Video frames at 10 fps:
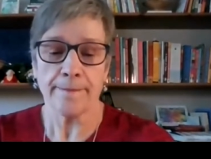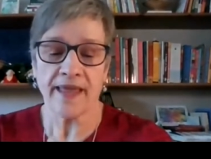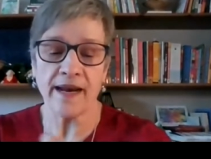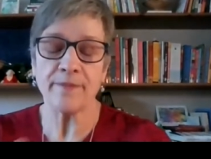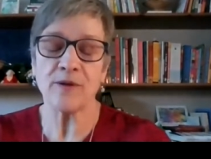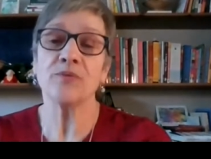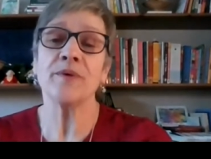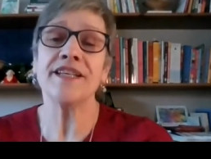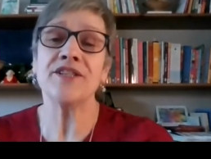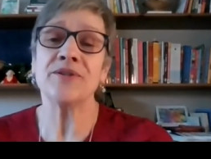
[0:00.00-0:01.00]
And I'm going to
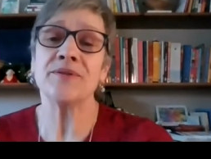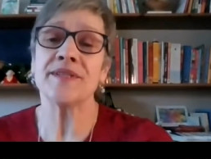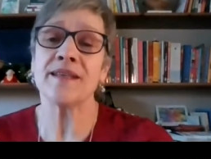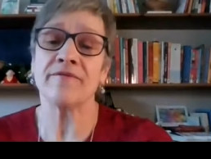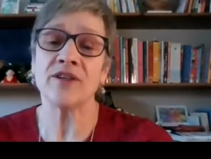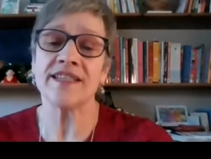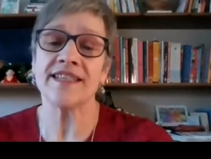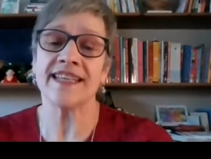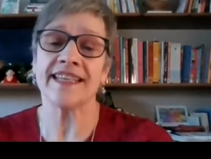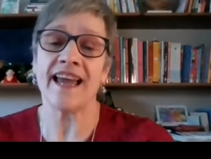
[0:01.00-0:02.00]
read you some
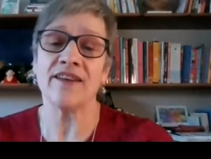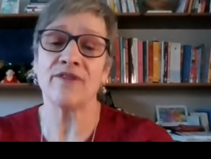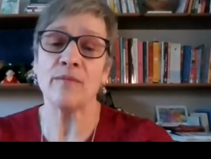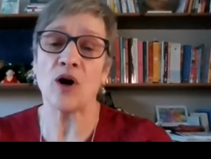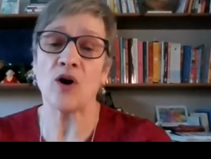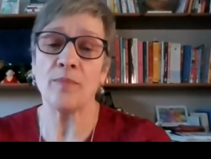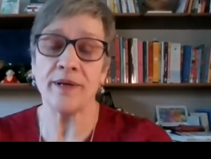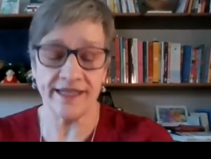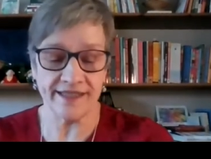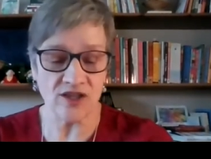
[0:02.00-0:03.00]
verses again from our
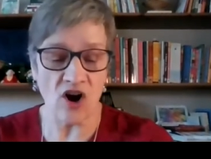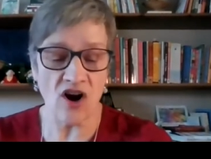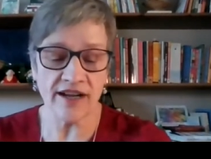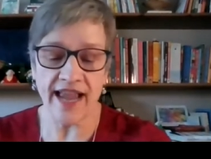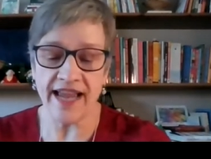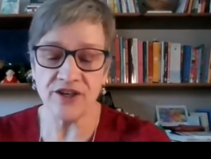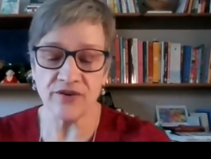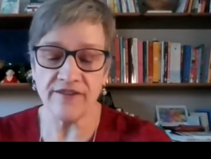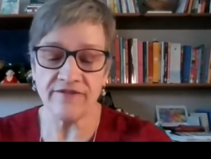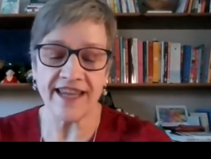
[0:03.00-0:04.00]
opening song, and you're
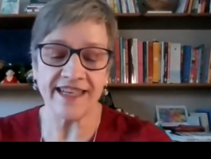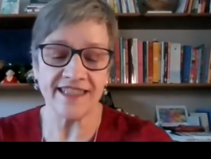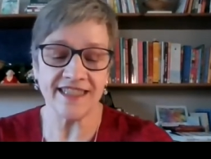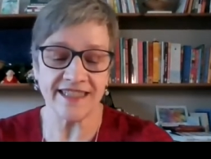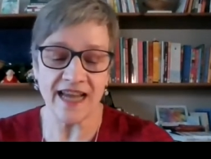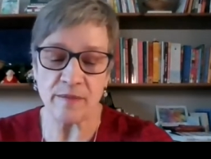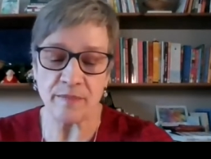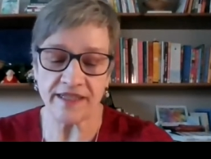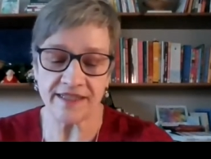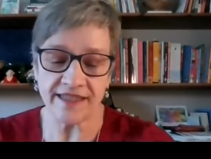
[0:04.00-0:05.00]
invited to type
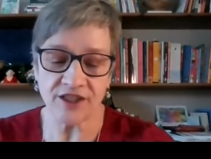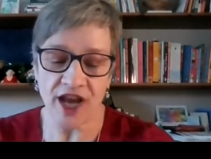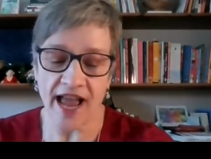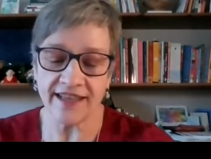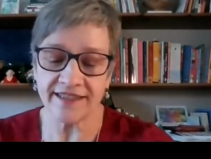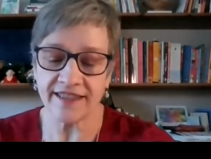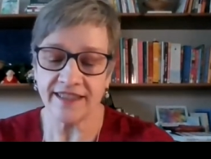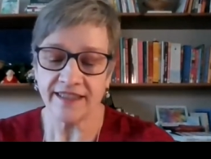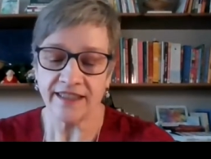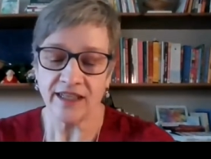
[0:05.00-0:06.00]
into the chat.
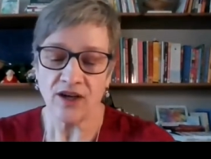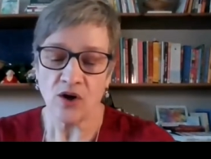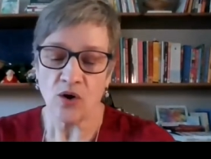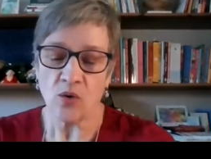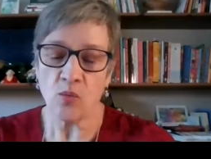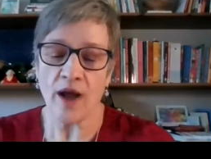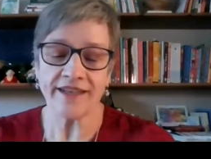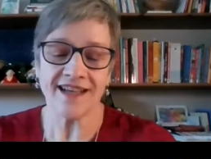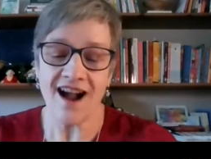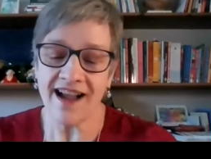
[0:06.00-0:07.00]

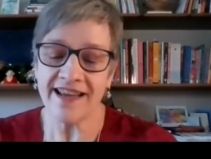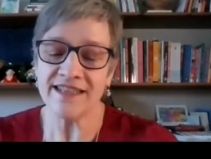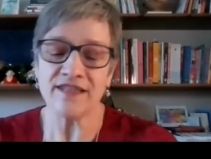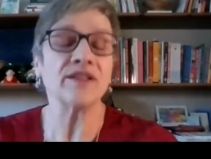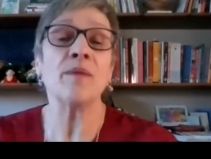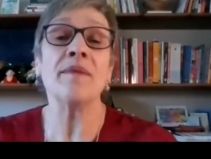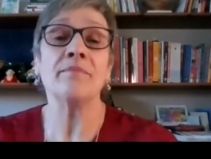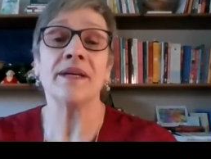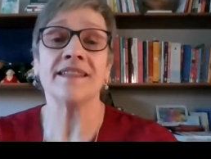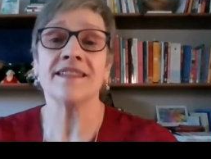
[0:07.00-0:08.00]
What kind of
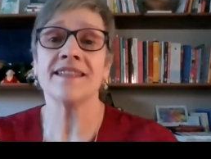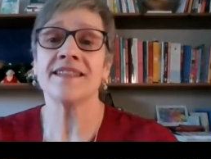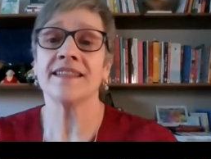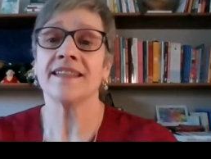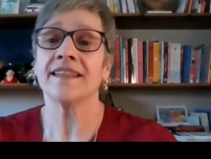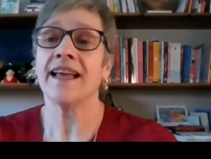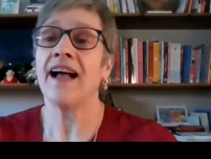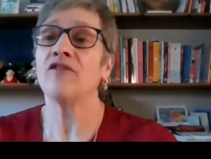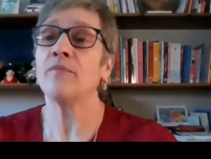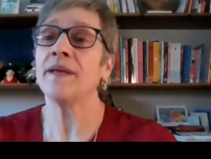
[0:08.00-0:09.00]
commitments
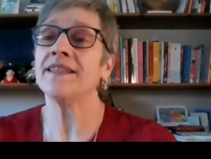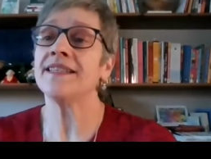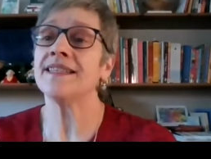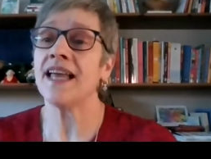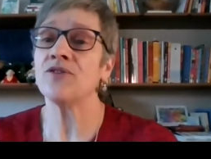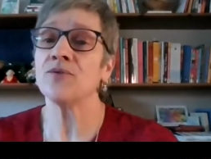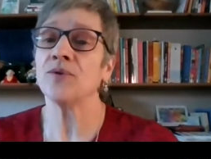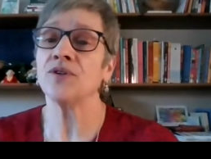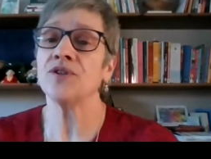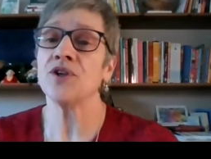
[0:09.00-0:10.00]
have been
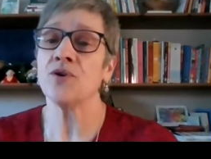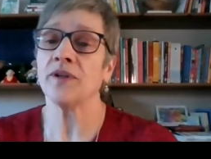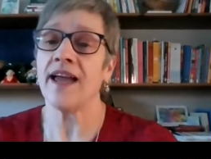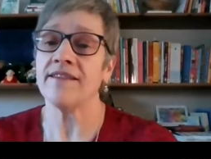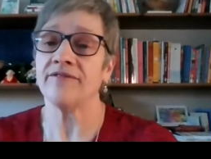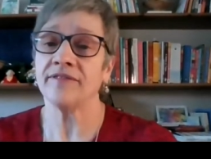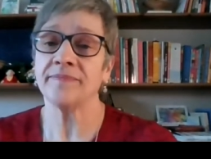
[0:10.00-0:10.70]
central to your life?